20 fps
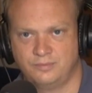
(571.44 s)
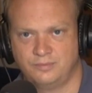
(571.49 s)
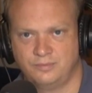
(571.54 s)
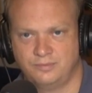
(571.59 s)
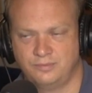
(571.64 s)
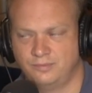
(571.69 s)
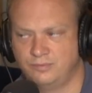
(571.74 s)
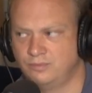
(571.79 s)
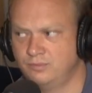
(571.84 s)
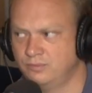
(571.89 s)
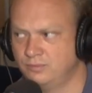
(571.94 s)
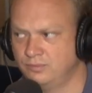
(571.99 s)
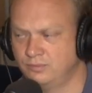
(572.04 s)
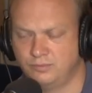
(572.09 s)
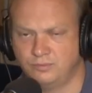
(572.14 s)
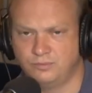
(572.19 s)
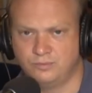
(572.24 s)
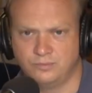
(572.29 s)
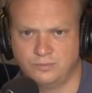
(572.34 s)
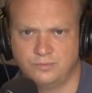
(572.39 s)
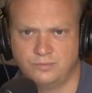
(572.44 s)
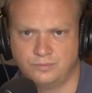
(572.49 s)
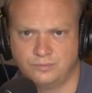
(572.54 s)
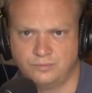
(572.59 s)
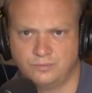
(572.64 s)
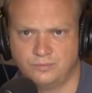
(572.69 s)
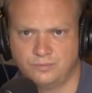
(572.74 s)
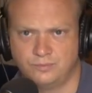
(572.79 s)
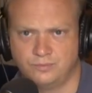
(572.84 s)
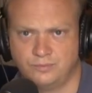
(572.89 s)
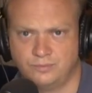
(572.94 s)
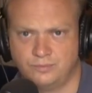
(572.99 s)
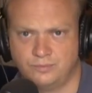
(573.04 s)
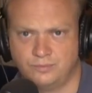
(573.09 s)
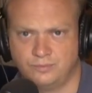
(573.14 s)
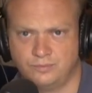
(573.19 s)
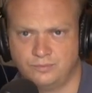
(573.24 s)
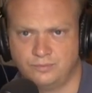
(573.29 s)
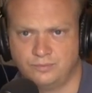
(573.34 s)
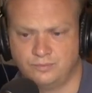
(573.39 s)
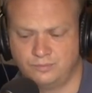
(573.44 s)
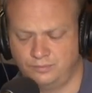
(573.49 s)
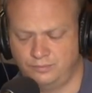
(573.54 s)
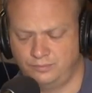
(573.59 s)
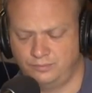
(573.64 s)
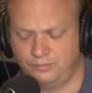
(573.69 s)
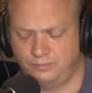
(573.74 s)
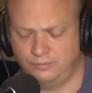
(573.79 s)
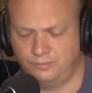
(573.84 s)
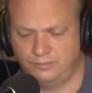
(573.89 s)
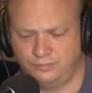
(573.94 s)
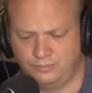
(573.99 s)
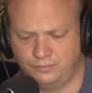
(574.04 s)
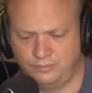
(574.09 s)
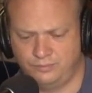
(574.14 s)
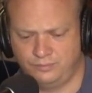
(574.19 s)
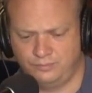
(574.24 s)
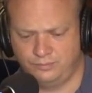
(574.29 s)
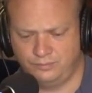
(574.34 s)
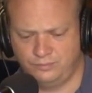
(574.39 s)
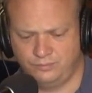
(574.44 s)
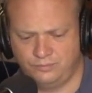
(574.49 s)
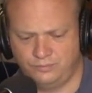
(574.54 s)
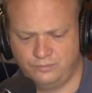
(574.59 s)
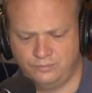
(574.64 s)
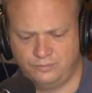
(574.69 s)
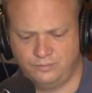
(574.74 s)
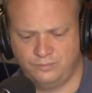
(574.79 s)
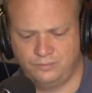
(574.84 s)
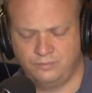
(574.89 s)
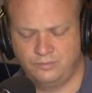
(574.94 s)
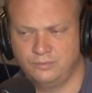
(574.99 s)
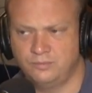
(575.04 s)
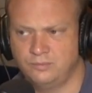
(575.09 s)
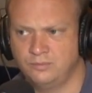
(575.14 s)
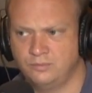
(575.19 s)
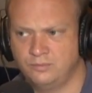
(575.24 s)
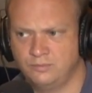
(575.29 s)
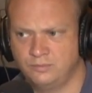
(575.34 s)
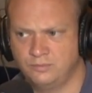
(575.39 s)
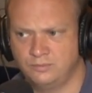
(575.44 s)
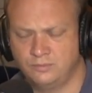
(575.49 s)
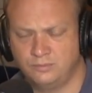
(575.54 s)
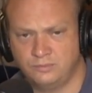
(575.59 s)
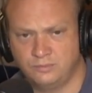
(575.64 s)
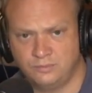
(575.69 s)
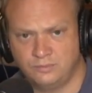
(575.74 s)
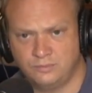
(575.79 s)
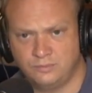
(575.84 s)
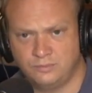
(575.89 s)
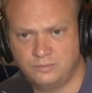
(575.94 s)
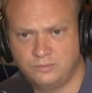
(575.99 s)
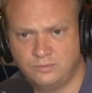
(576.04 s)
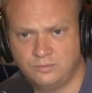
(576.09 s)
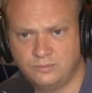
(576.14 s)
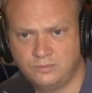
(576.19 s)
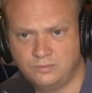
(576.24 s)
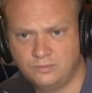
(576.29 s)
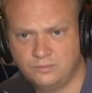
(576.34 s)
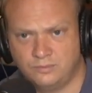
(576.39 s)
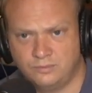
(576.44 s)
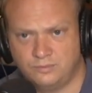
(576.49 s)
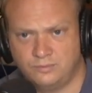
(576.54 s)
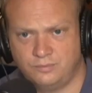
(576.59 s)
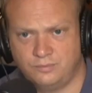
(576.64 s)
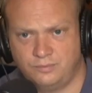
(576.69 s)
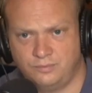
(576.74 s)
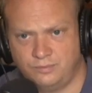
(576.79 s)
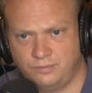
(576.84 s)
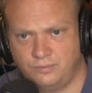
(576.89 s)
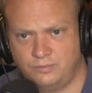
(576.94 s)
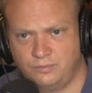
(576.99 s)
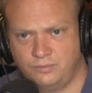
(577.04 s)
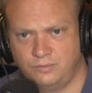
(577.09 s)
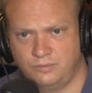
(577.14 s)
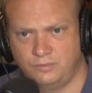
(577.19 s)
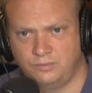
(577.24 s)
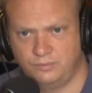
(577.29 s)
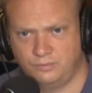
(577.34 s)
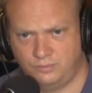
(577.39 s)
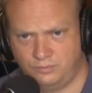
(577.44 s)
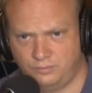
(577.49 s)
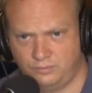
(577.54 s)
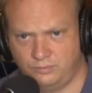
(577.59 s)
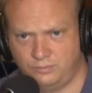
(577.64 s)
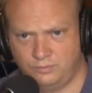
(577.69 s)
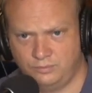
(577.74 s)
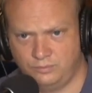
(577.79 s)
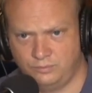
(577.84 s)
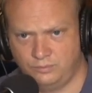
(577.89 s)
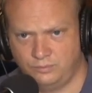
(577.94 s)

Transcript: (not speaking)